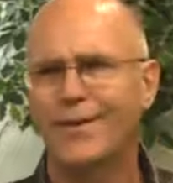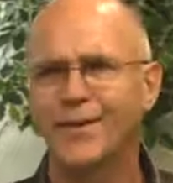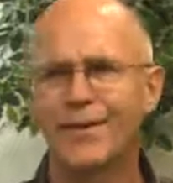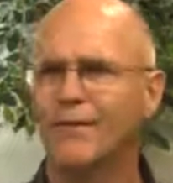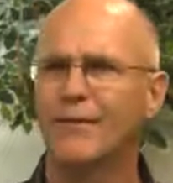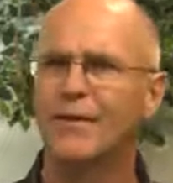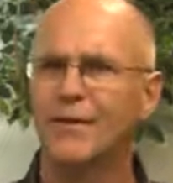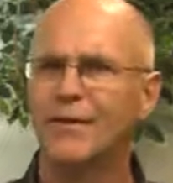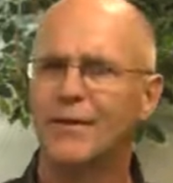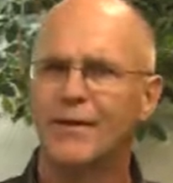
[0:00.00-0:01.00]
I mean,
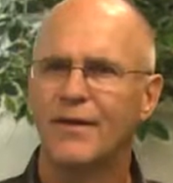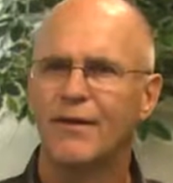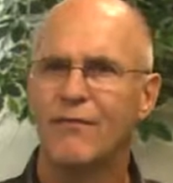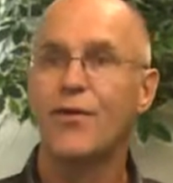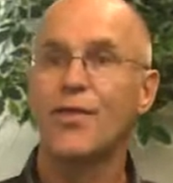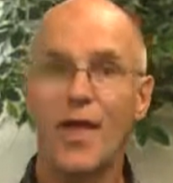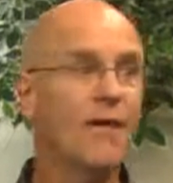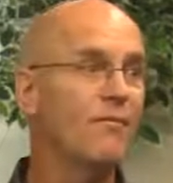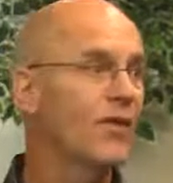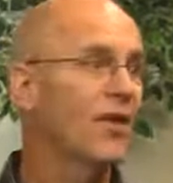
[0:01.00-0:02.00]
For
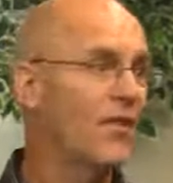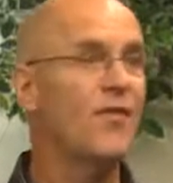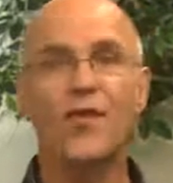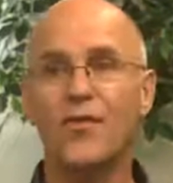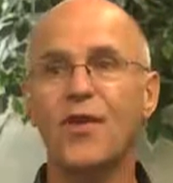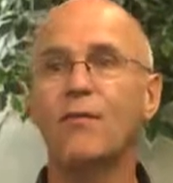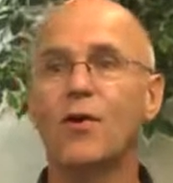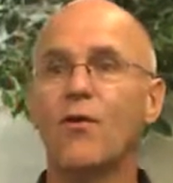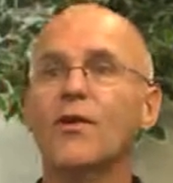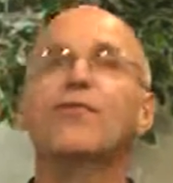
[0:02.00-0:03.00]
them, they thought they
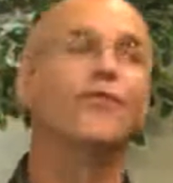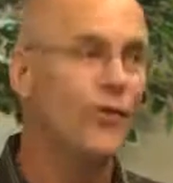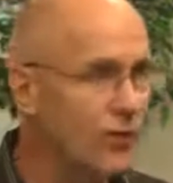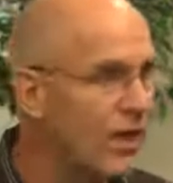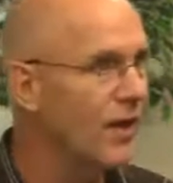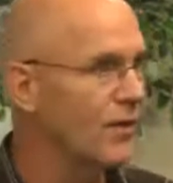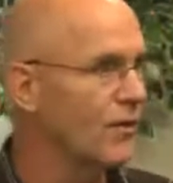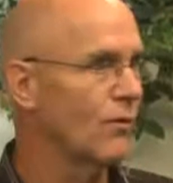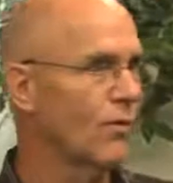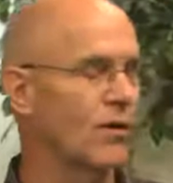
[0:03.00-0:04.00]
were going through the end
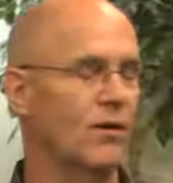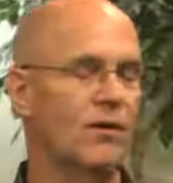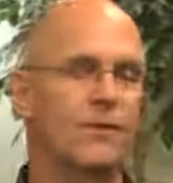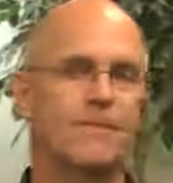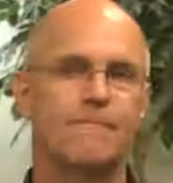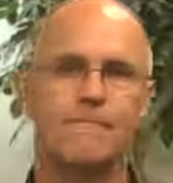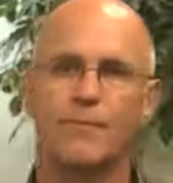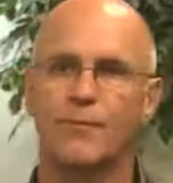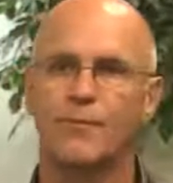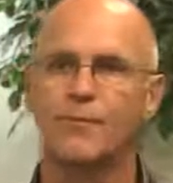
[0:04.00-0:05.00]
of the world.
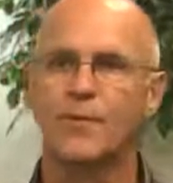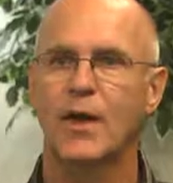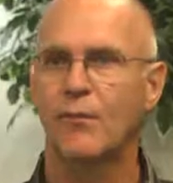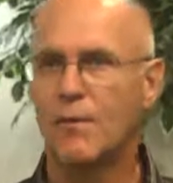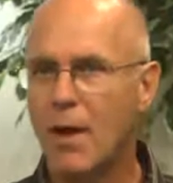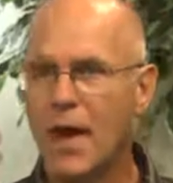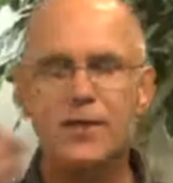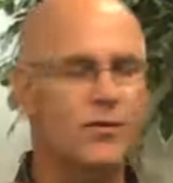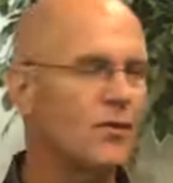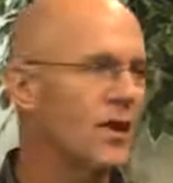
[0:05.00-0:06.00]
I
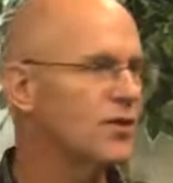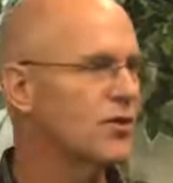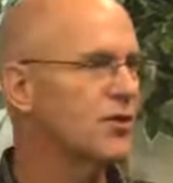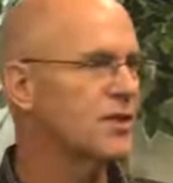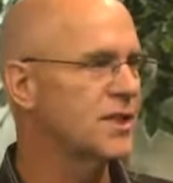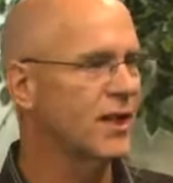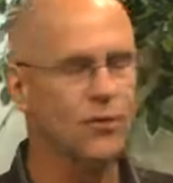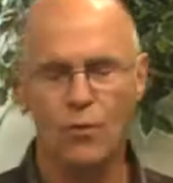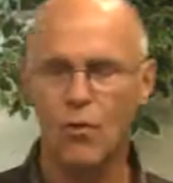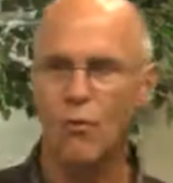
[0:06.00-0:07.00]
remind you that during the
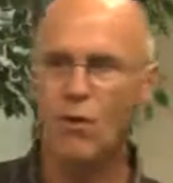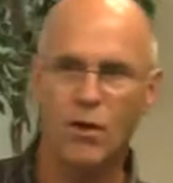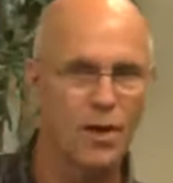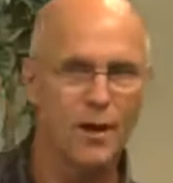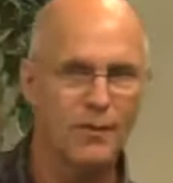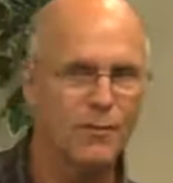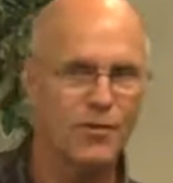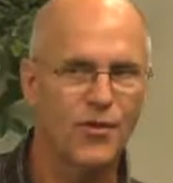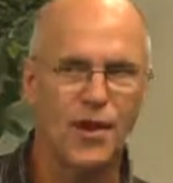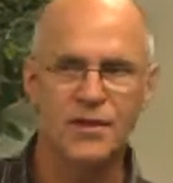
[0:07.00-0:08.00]
Second World War, a lot of people
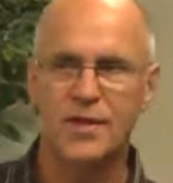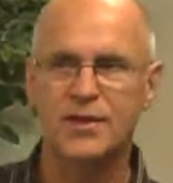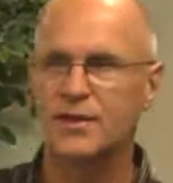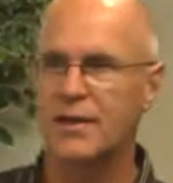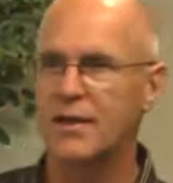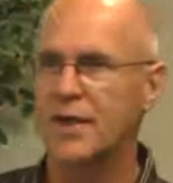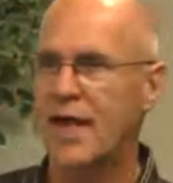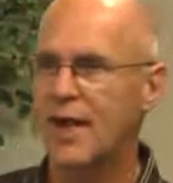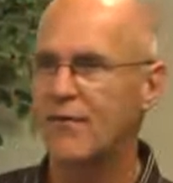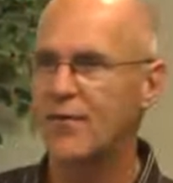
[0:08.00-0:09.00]
thought that
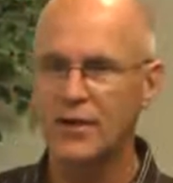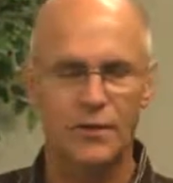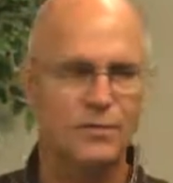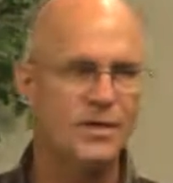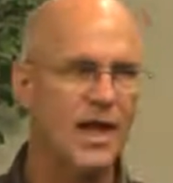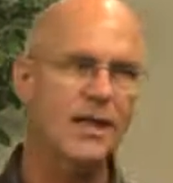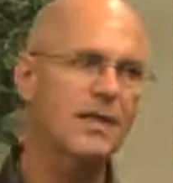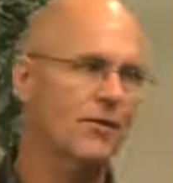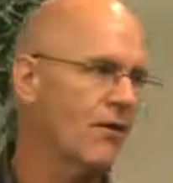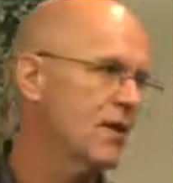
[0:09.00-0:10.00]
Adolf Hitler was the
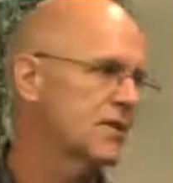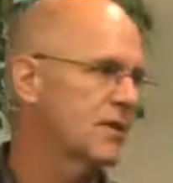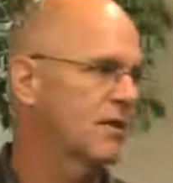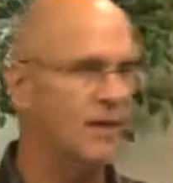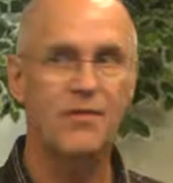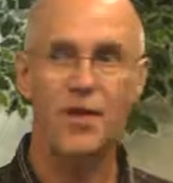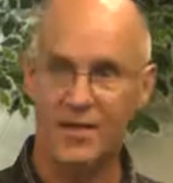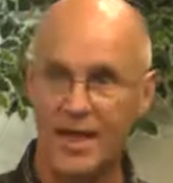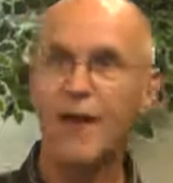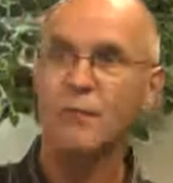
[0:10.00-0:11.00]
Antichrist. They
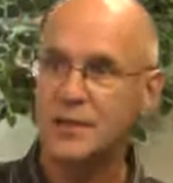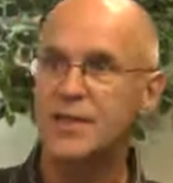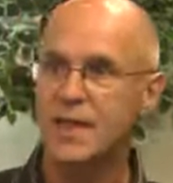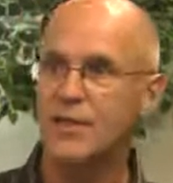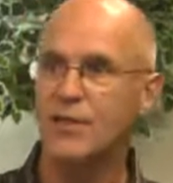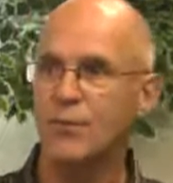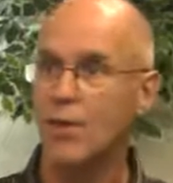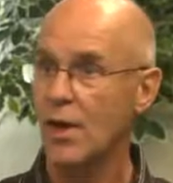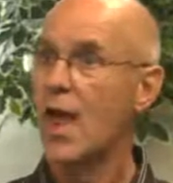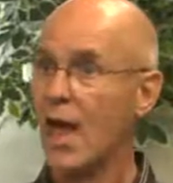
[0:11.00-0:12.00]
thought that was the end of the
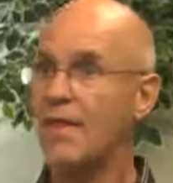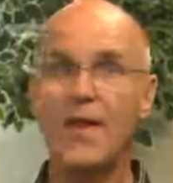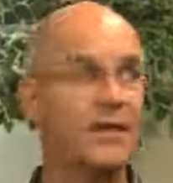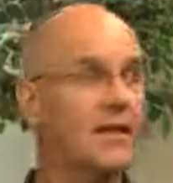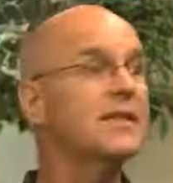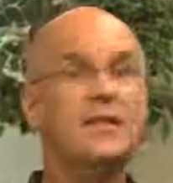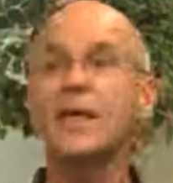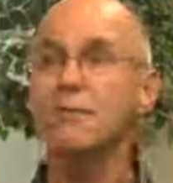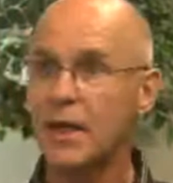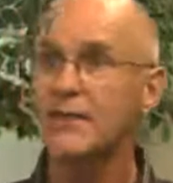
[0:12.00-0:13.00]
world. And that did
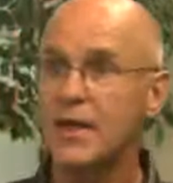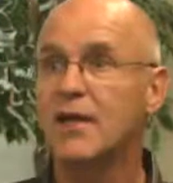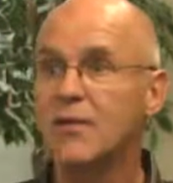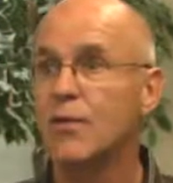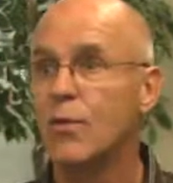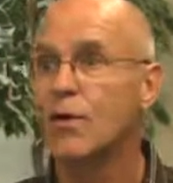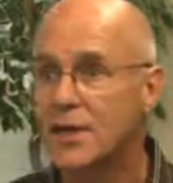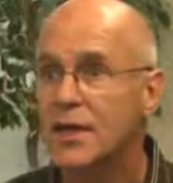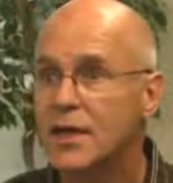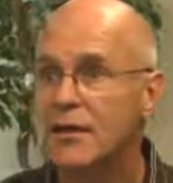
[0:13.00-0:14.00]
seem like the end of the world,
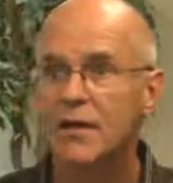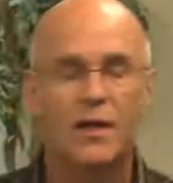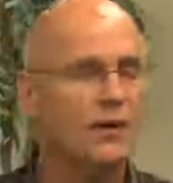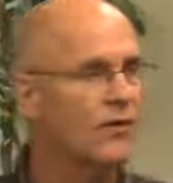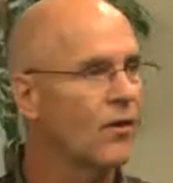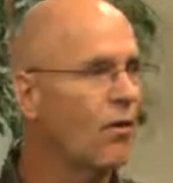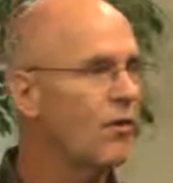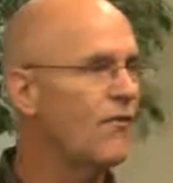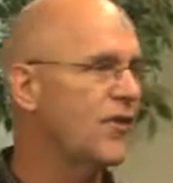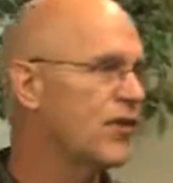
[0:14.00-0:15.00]
didn't it? The
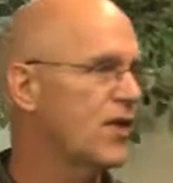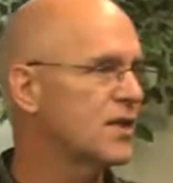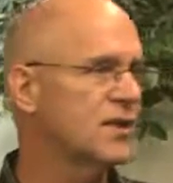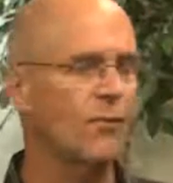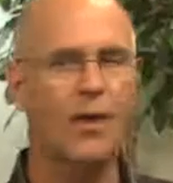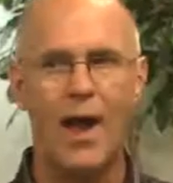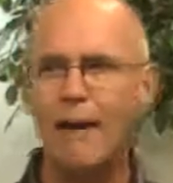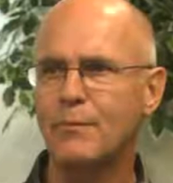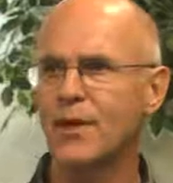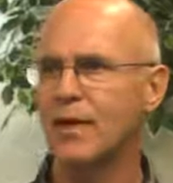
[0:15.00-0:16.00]
horrific things that were
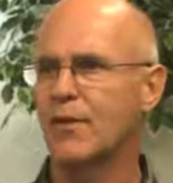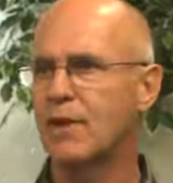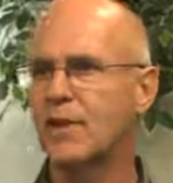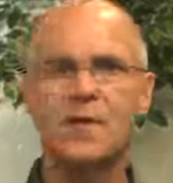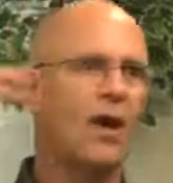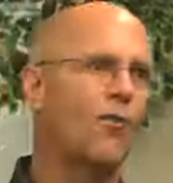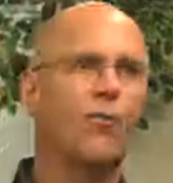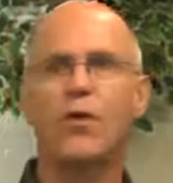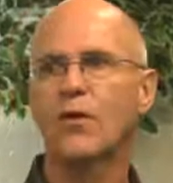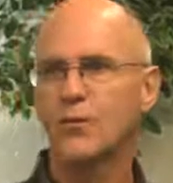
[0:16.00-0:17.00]
happening, and the entire
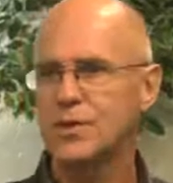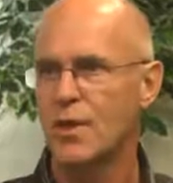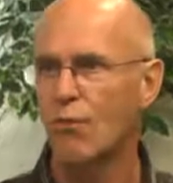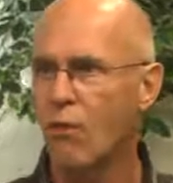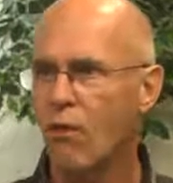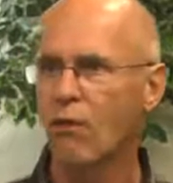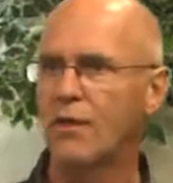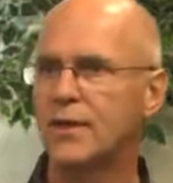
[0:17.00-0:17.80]
world was at war.